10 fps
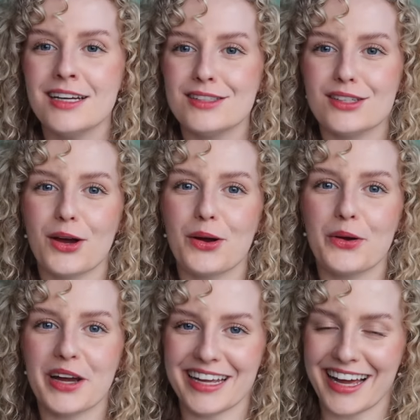
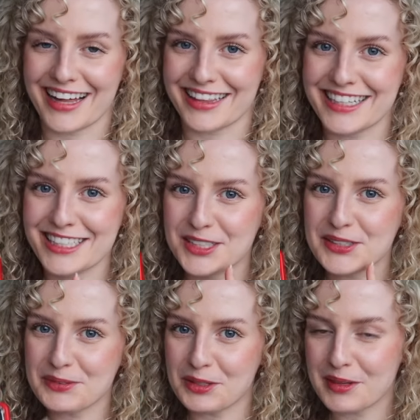So yeah,
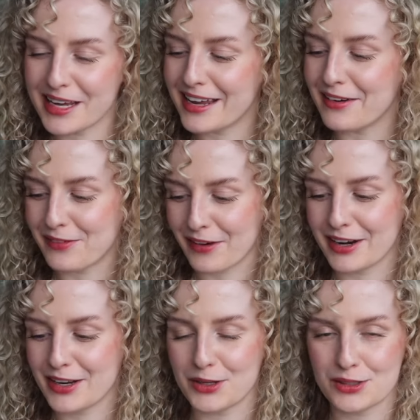this will be very
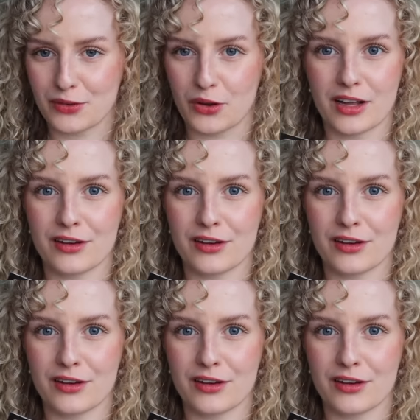useful.